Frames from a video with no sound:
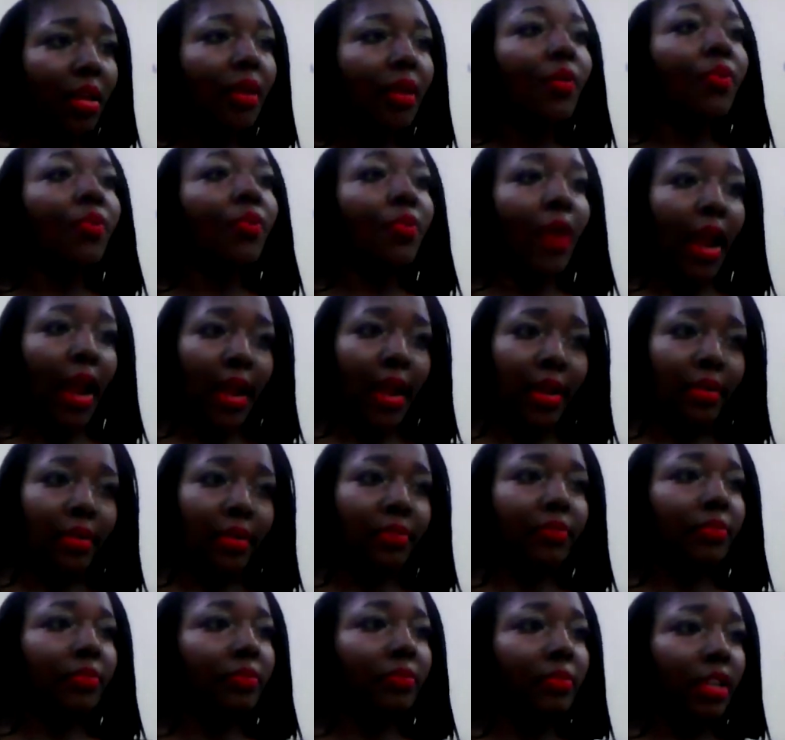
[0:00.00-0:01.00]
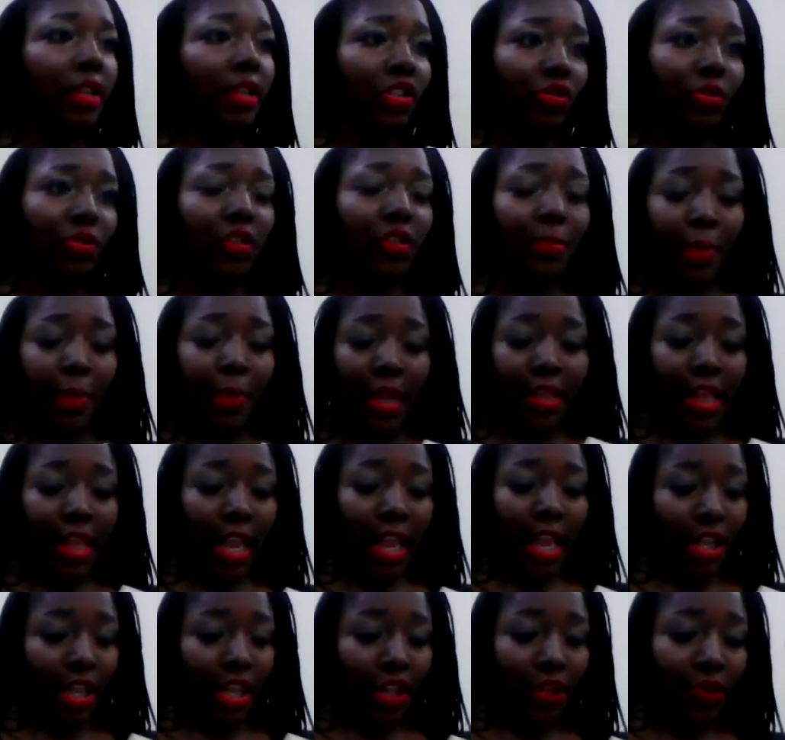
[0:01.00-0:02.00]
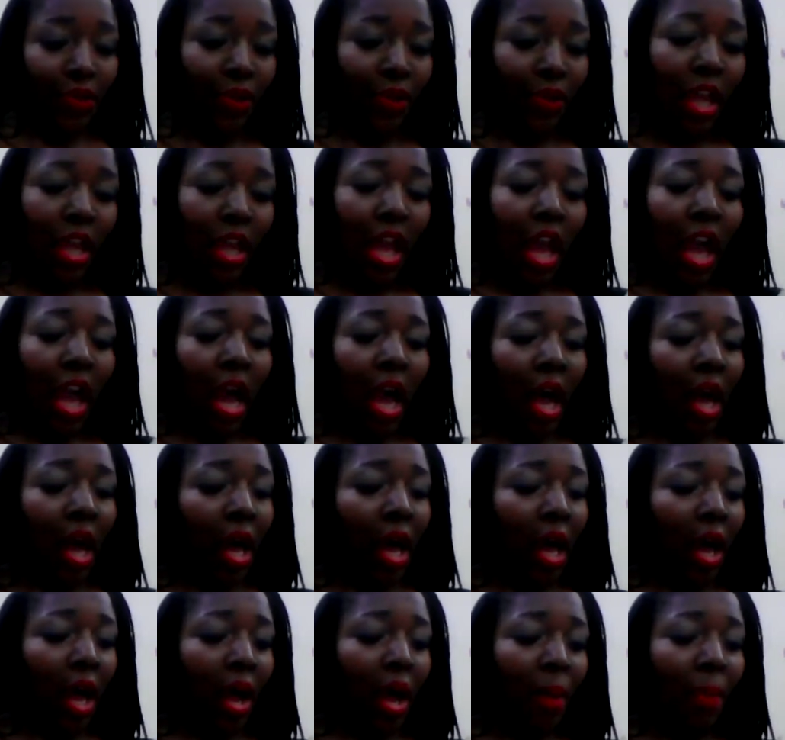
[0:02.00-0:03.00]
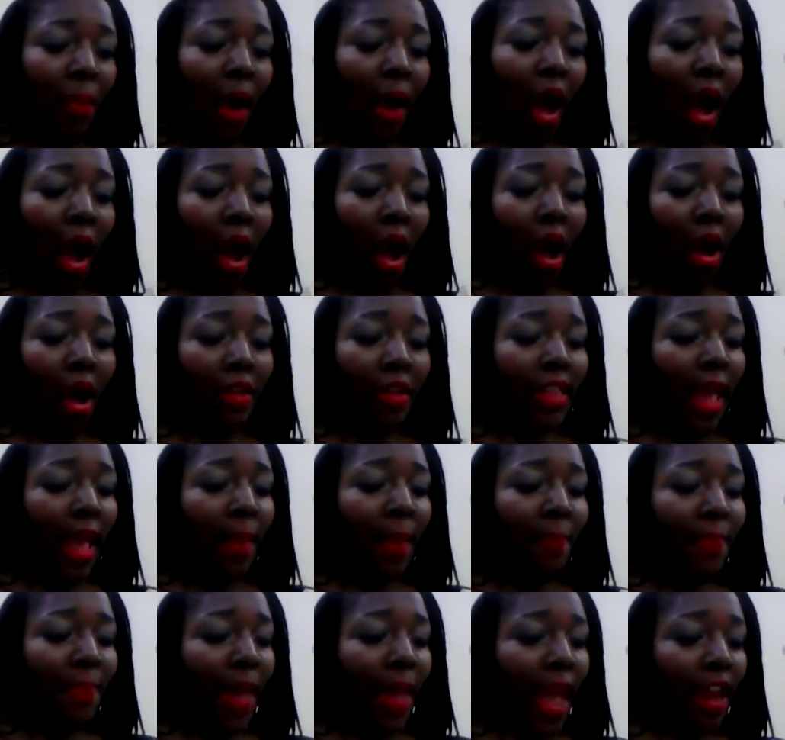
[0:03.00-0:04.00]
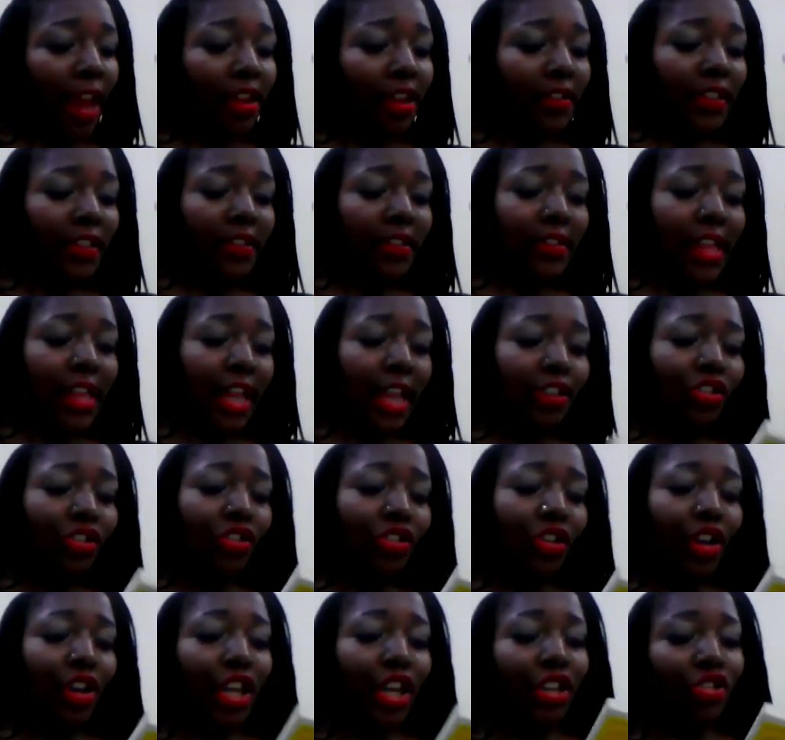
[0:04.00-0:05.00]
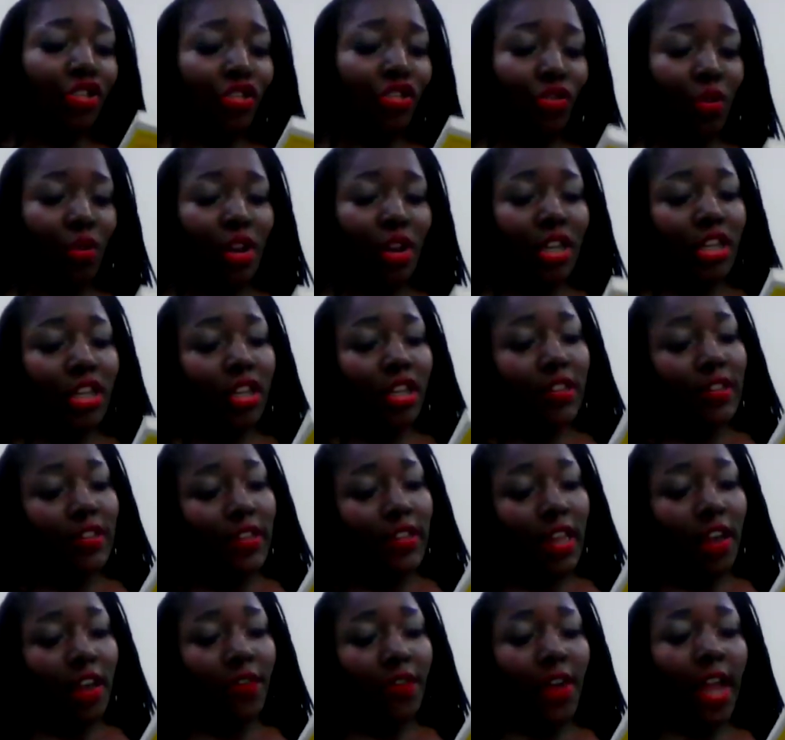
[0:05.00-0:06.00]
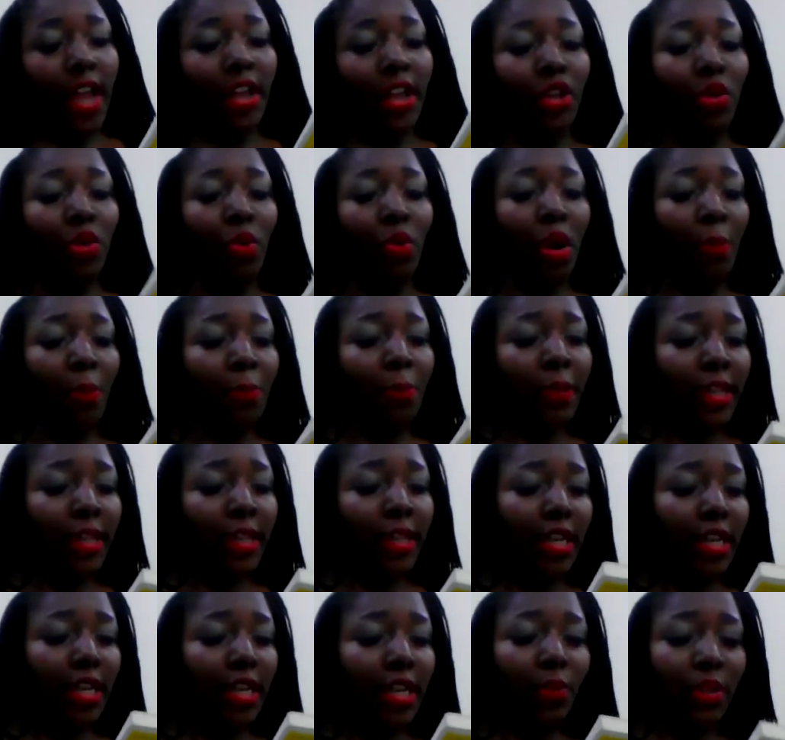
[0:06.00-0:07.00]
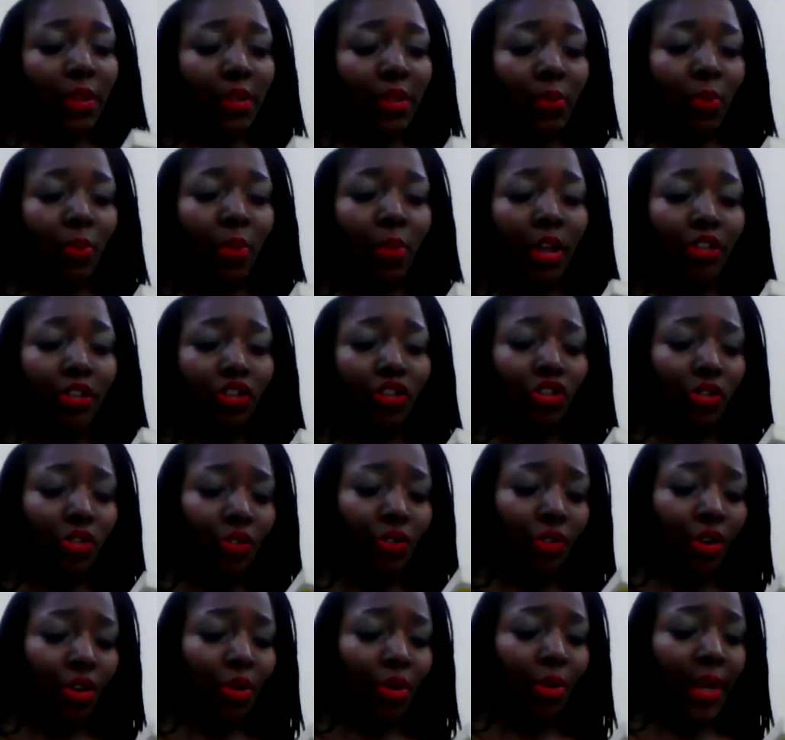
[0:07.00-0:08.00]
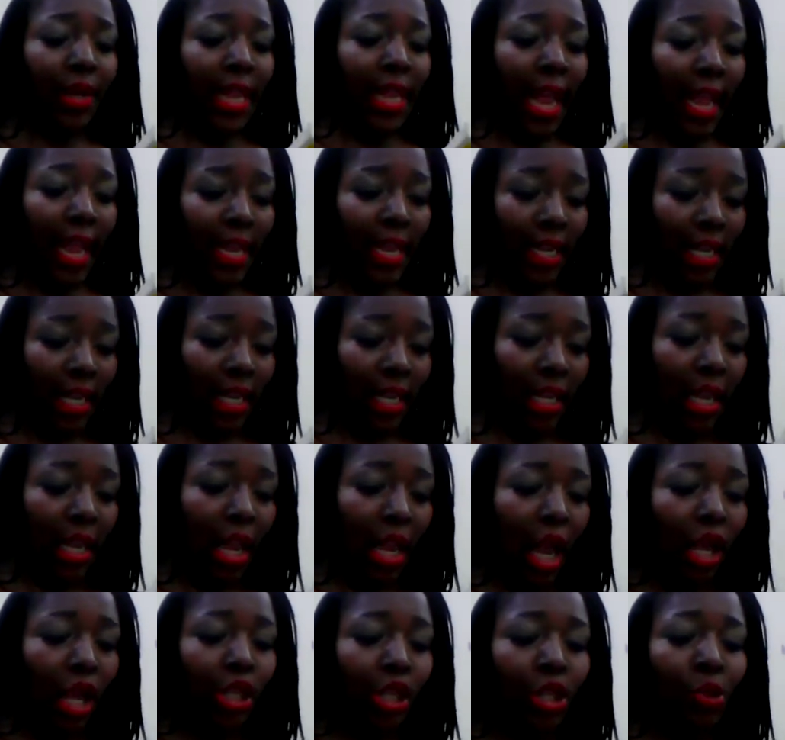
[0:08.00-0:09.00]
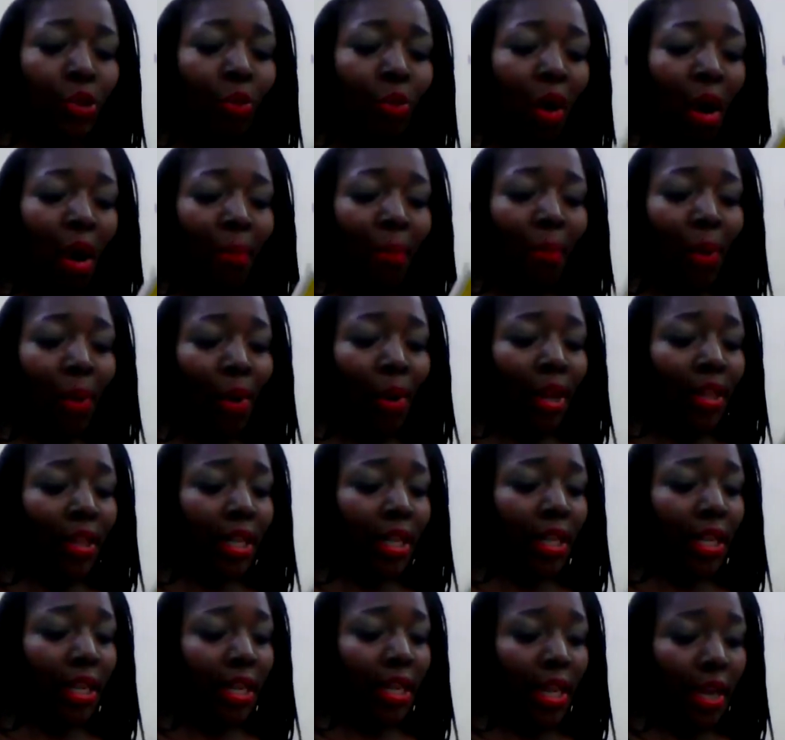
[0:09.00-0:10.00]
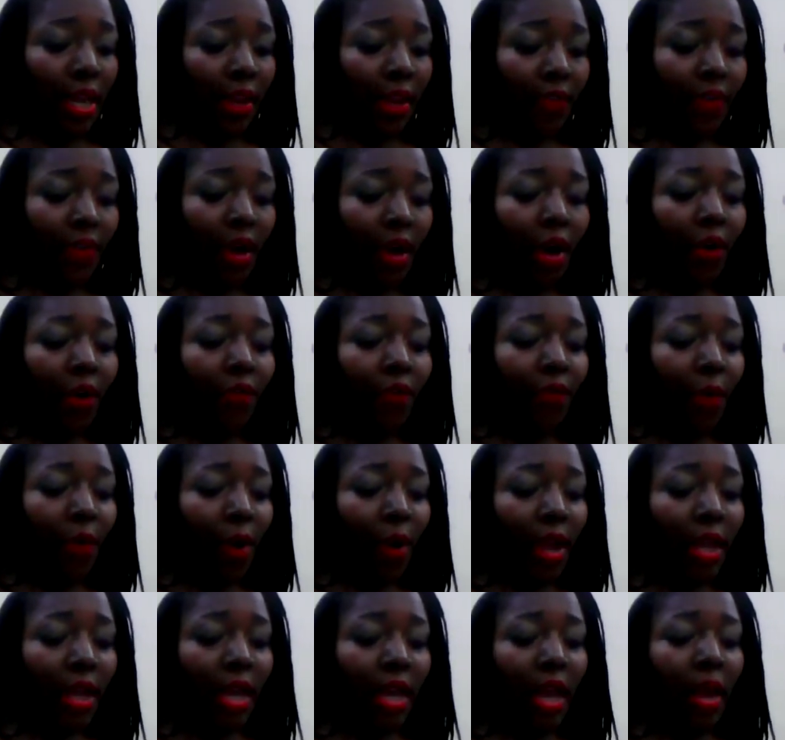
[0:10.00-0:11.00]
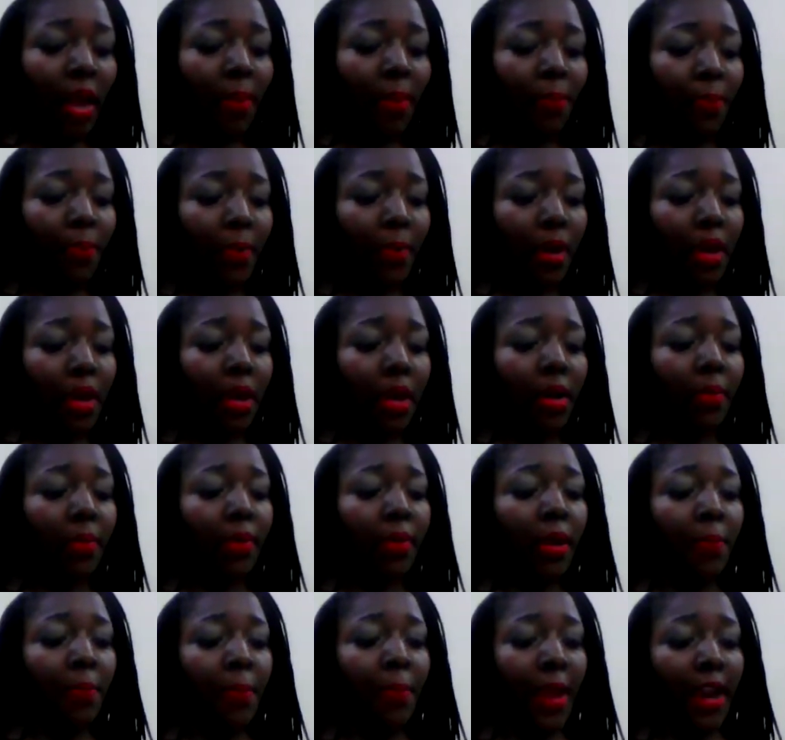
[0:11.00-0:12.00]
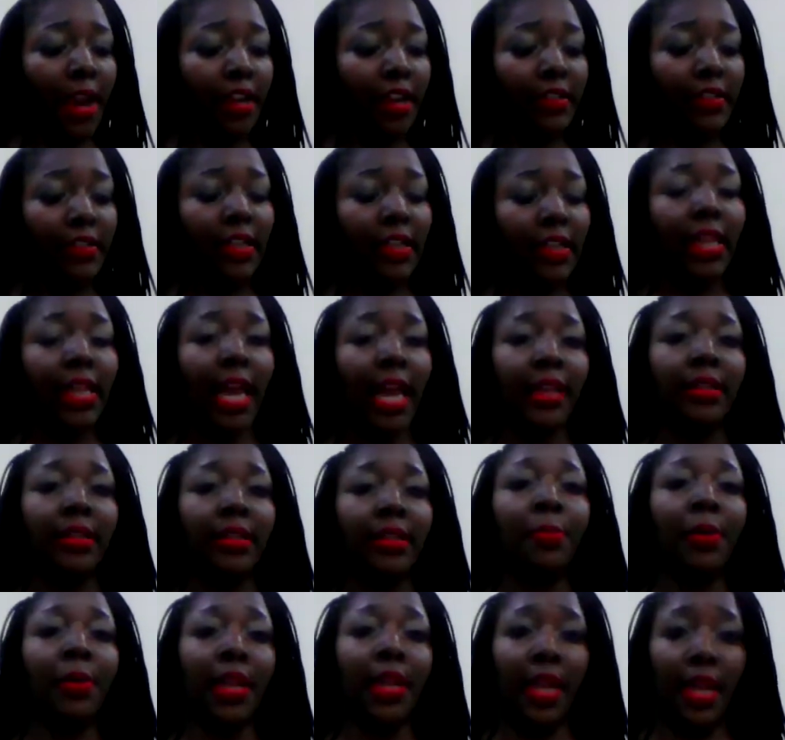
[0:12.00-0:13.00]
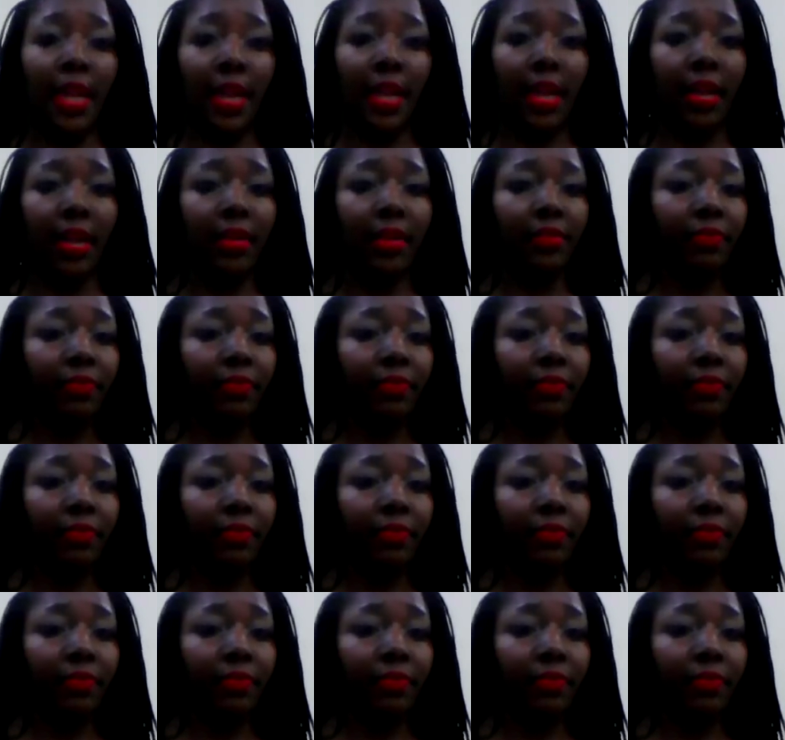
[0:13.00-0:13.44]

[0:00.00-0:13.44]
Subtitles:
Right. Much respect. Thank you. All that matters is that you're enjoying yourself and you are pleased with what you're creating. You are more than enough. Avoid comparison like the plague.